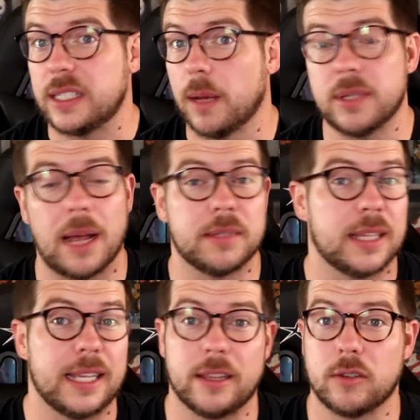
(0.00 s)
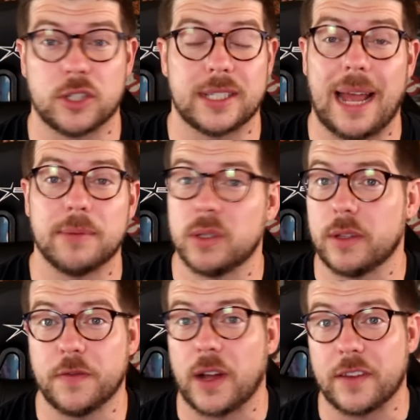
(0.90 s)
Sometimes I think they're just
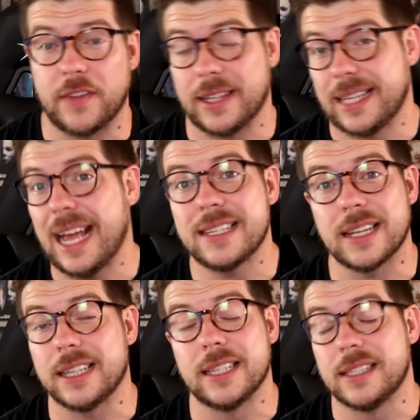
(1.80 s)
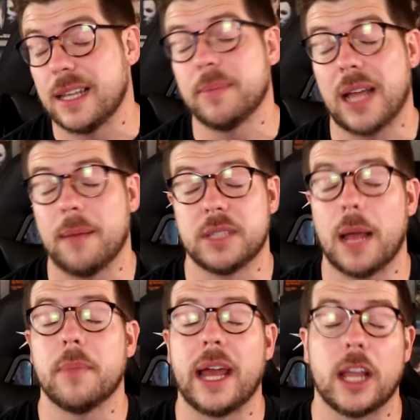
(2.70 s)
absolutely fucking fantastic, and sometimes
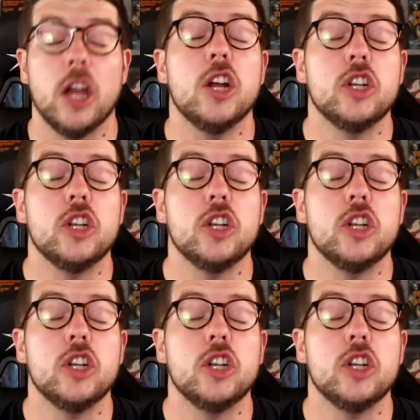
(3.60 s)
I'm like,